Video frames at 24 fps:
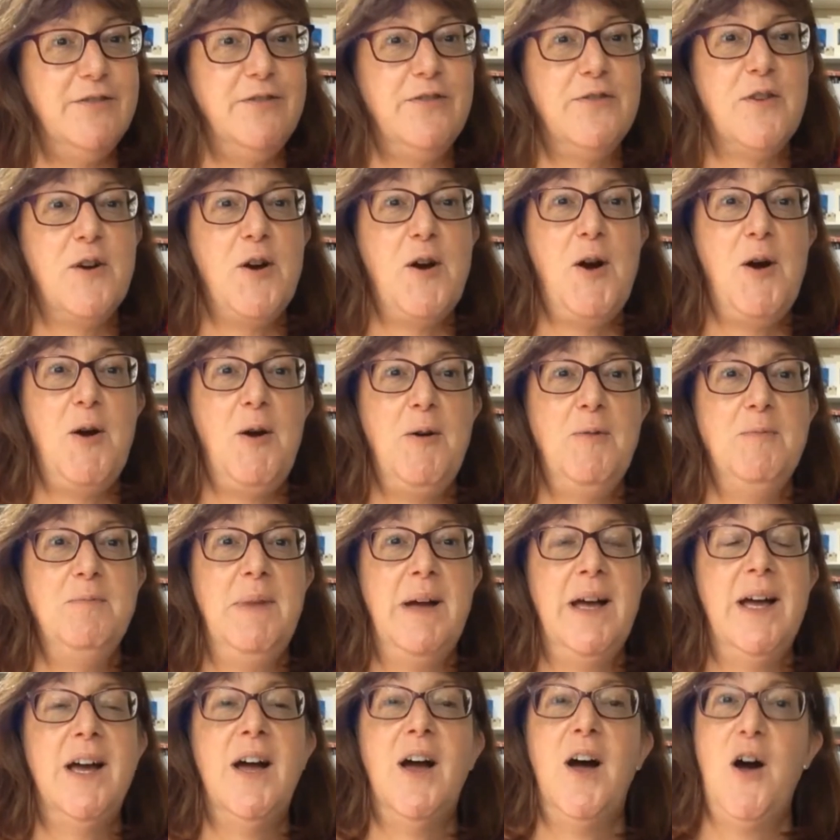from
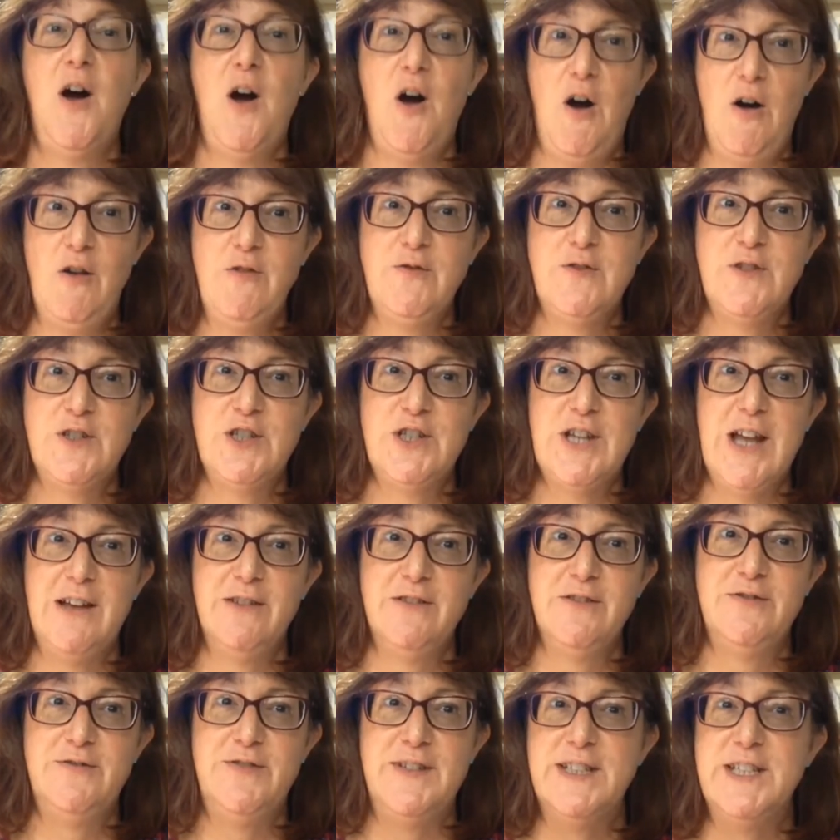
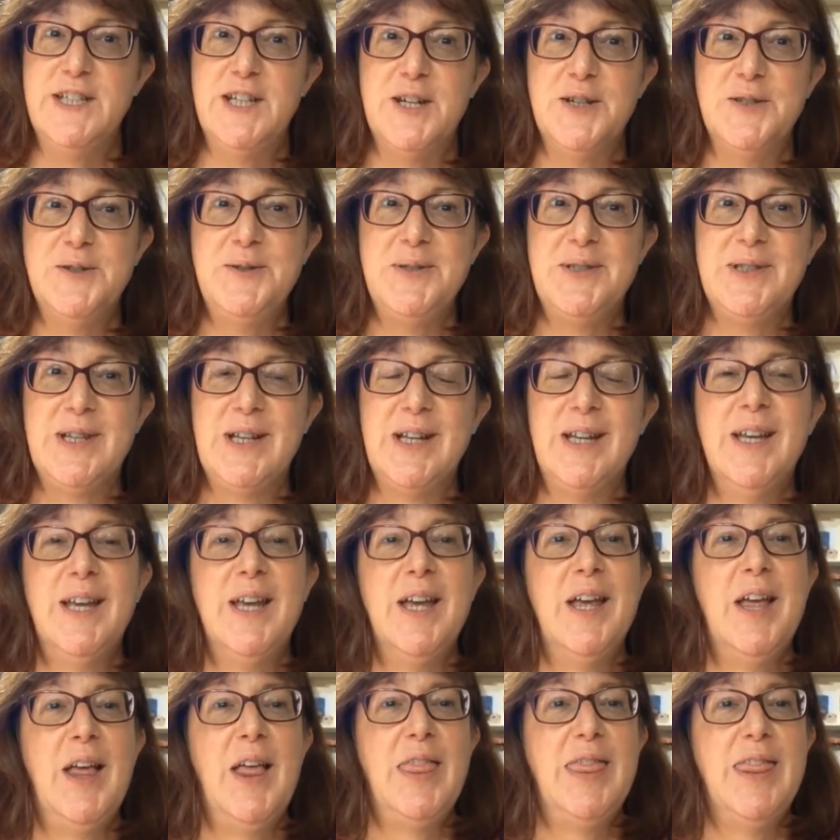off-the-shelf videos
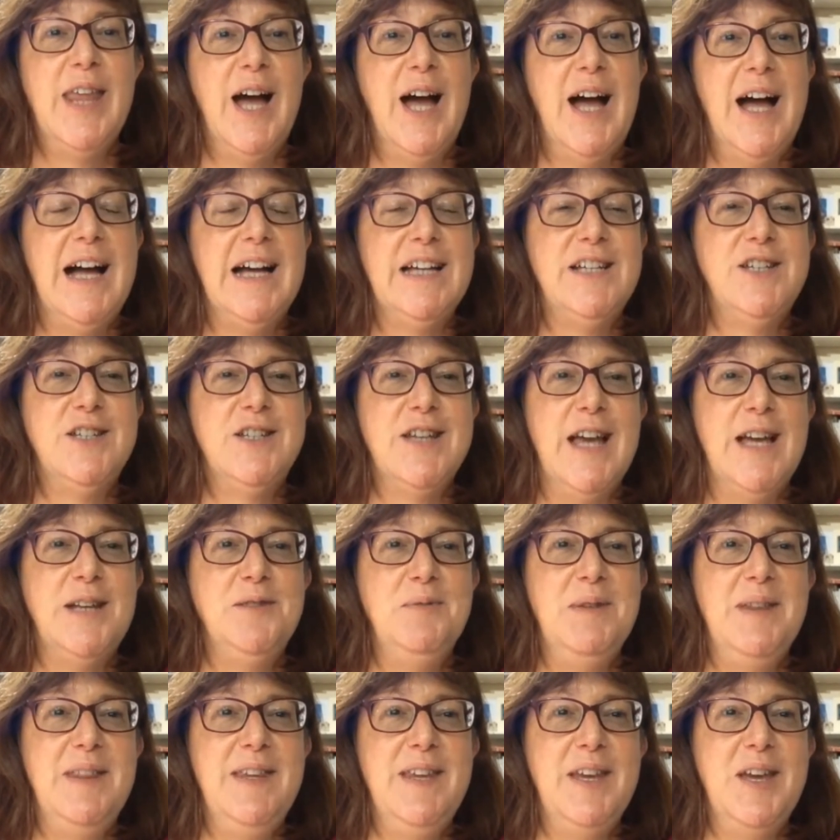that I shared
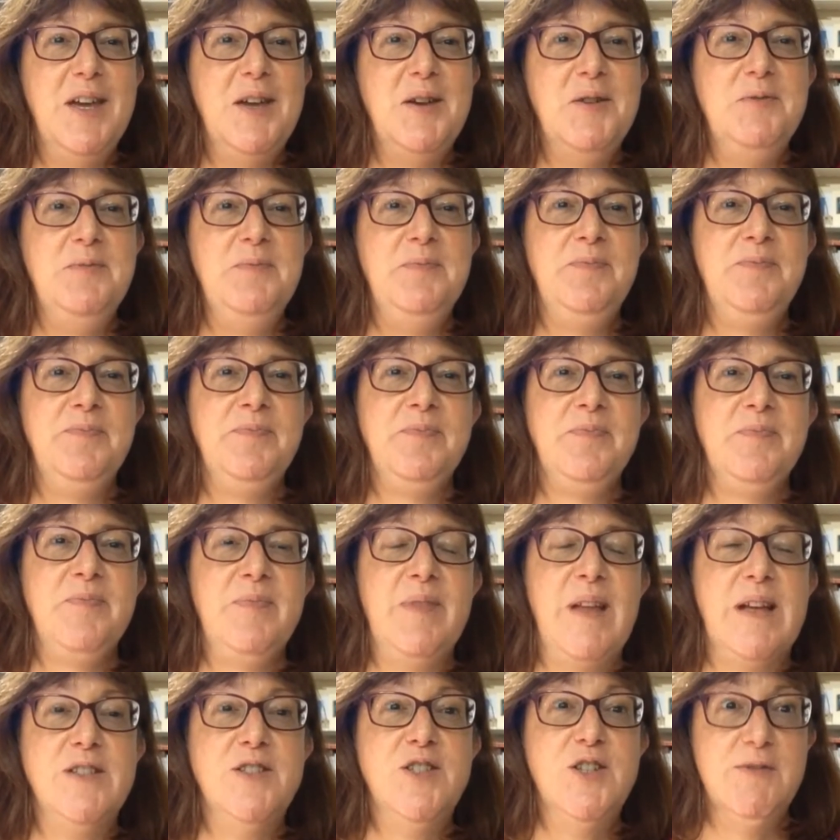with you
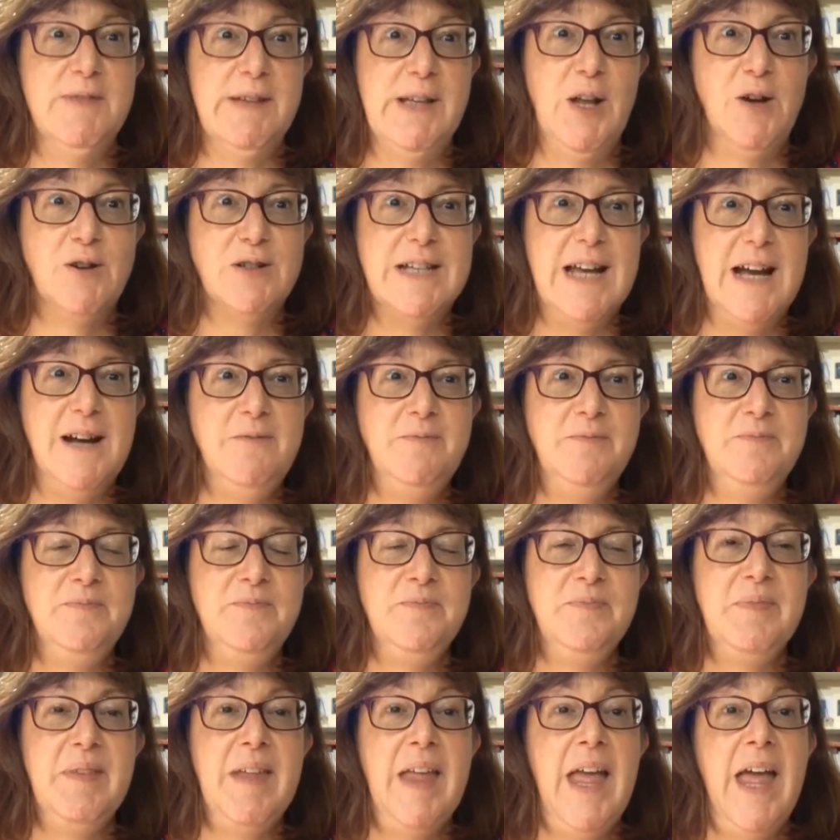during lockdown.
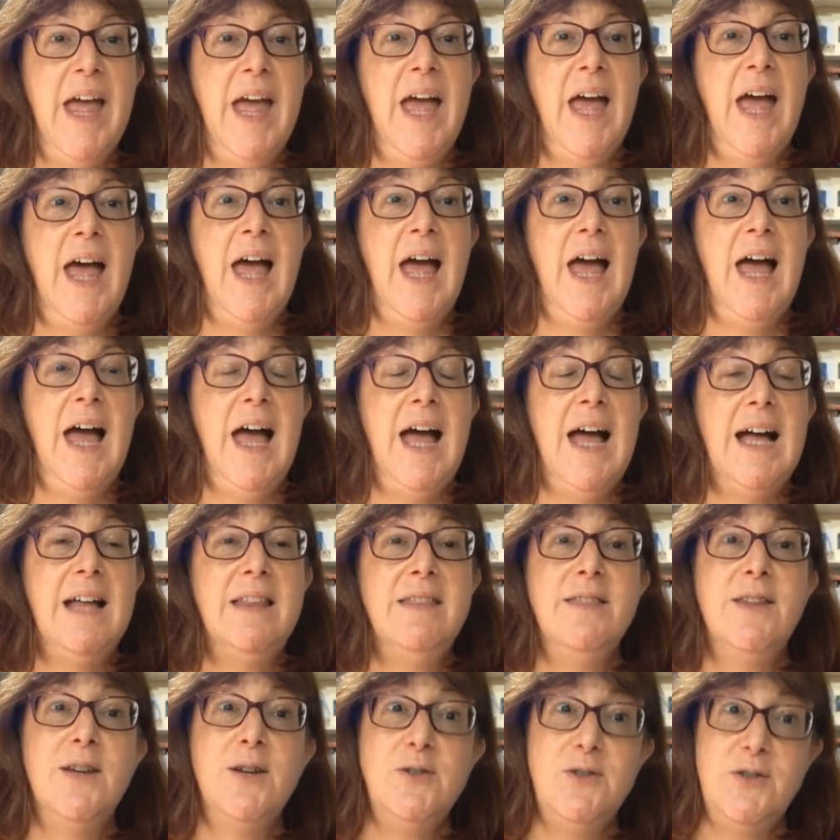
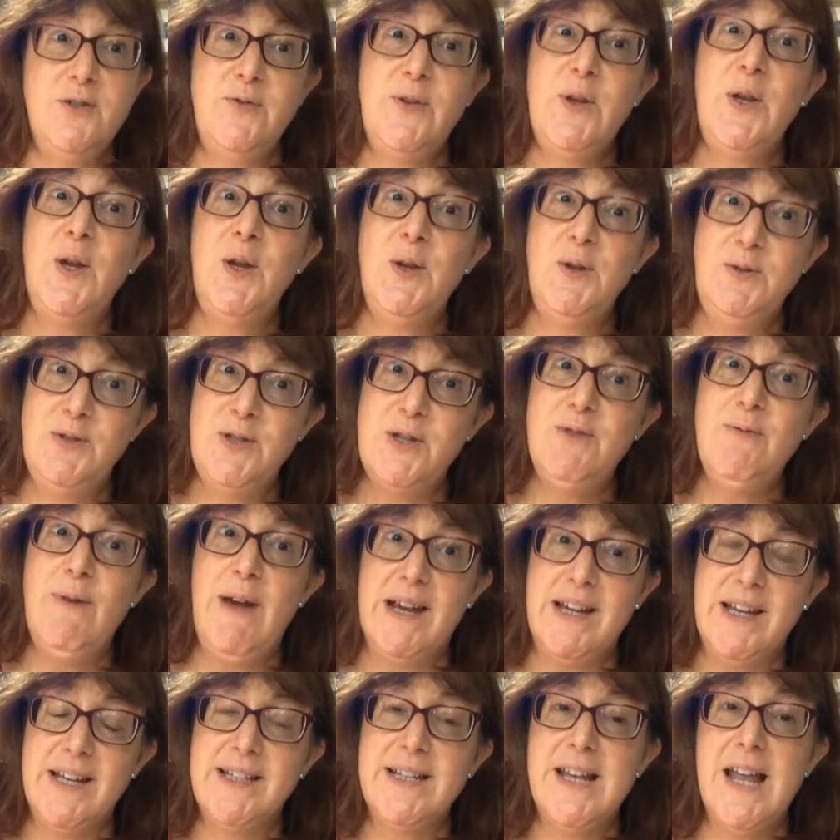And those of you who do
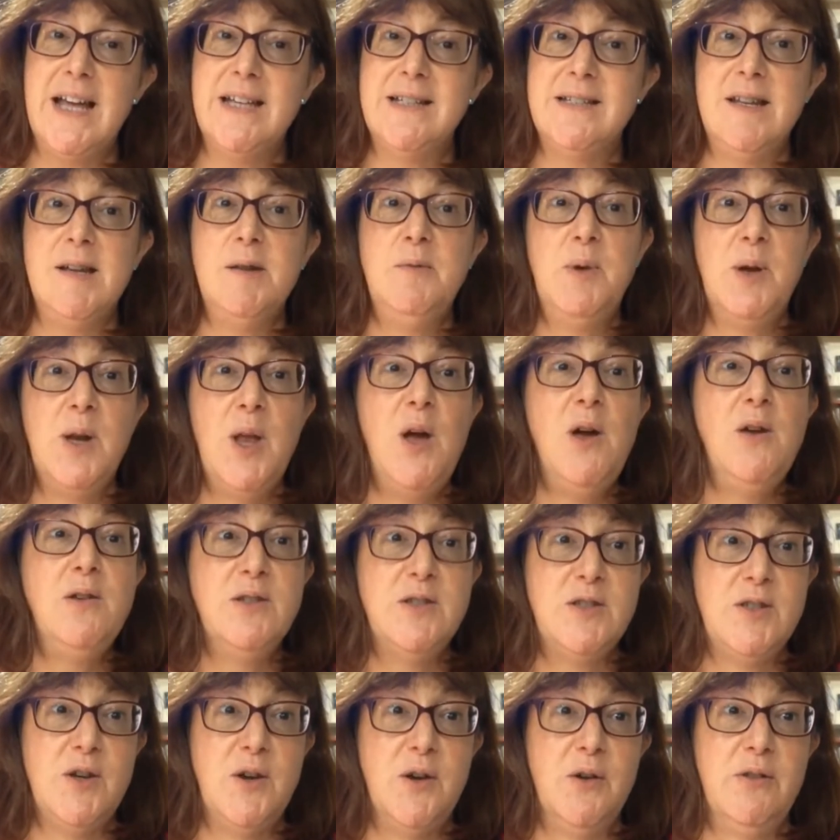recognise it will
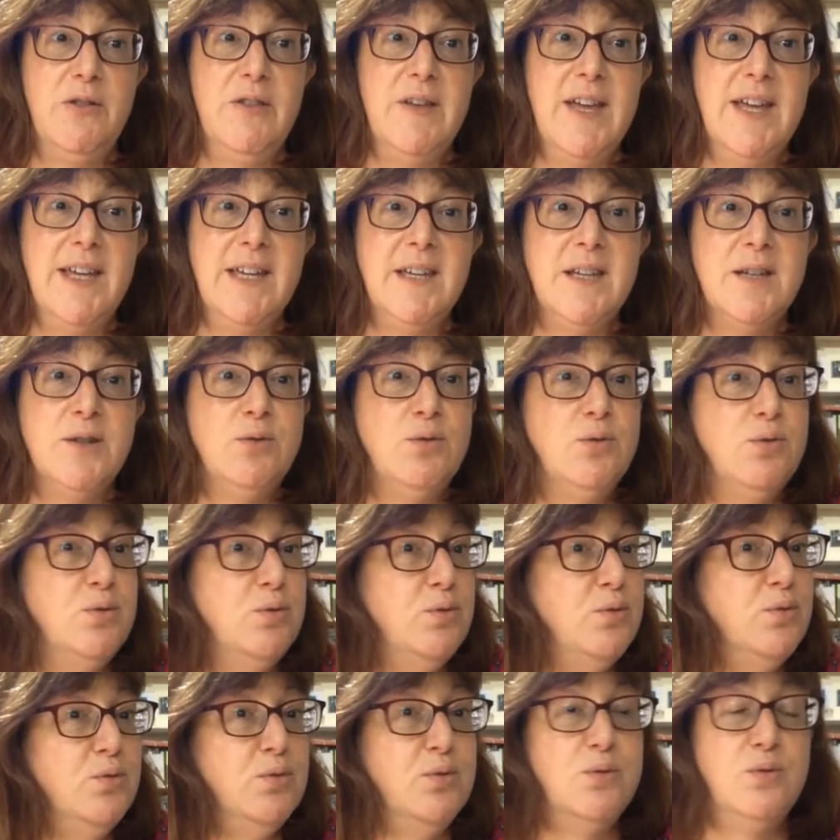also think,
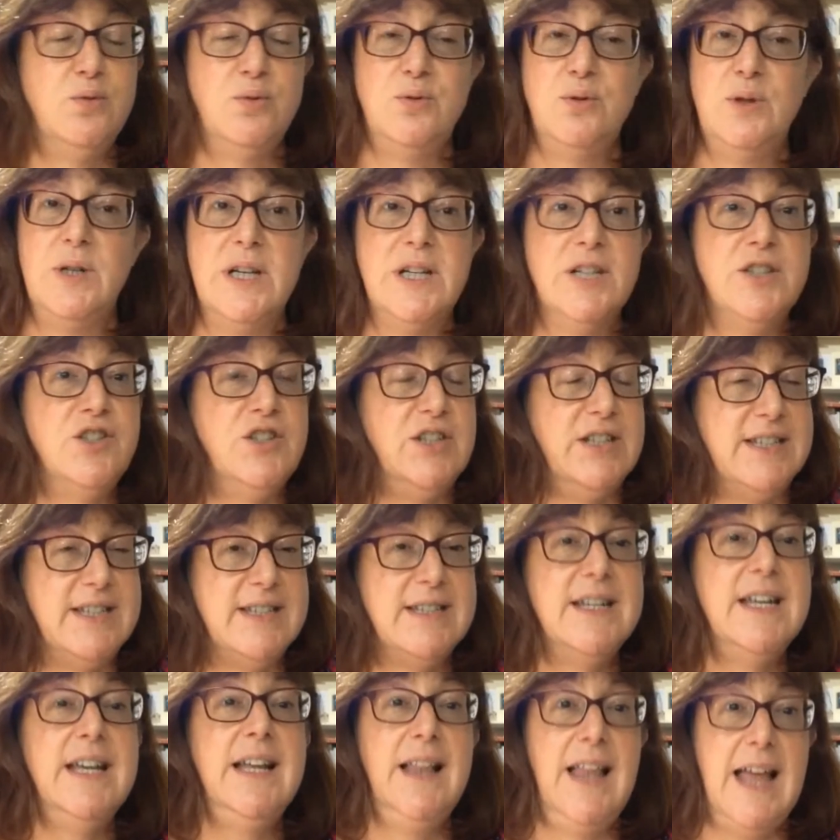she
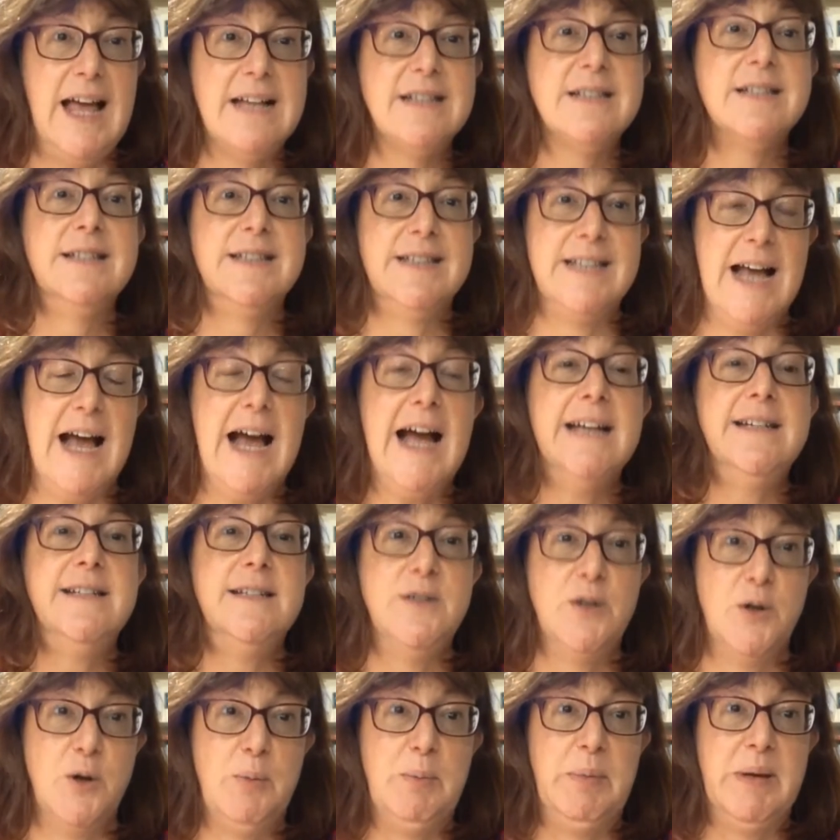still hasn't
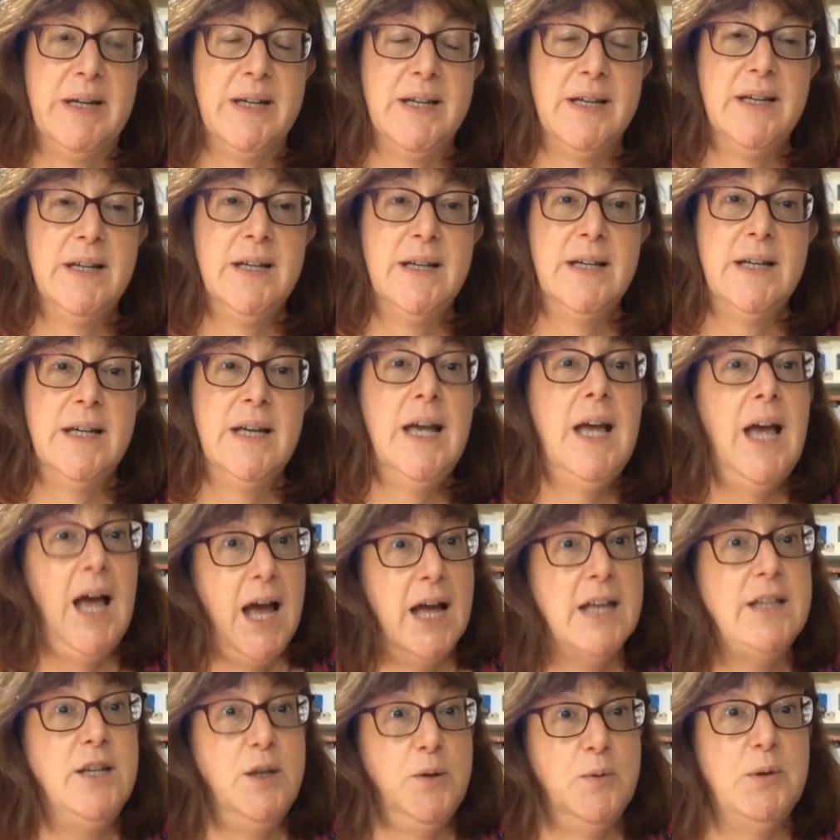tidied up.
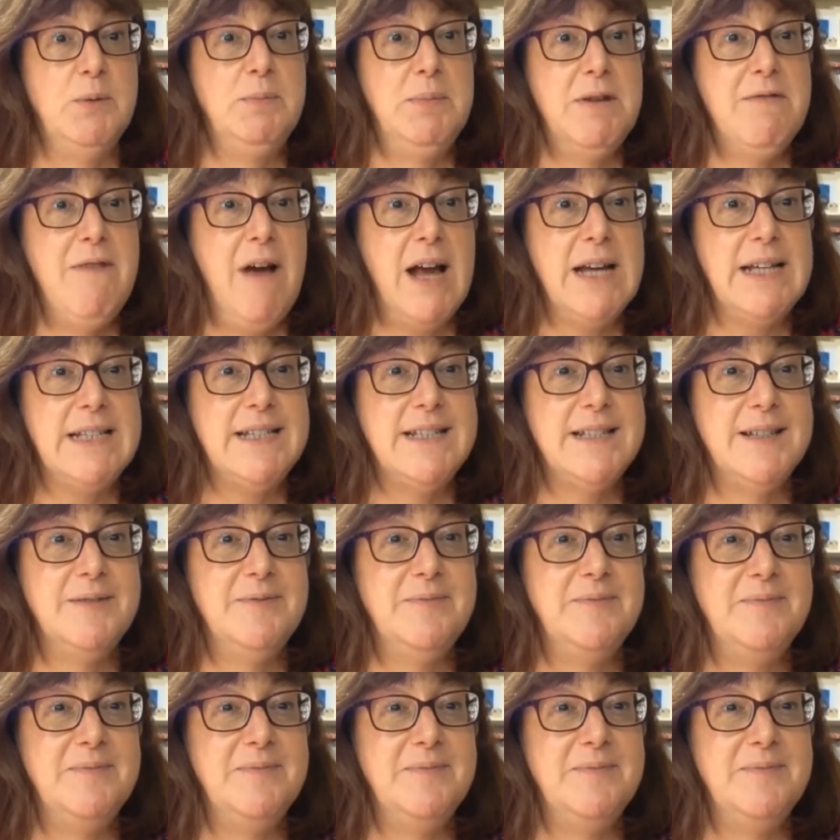And you would be right.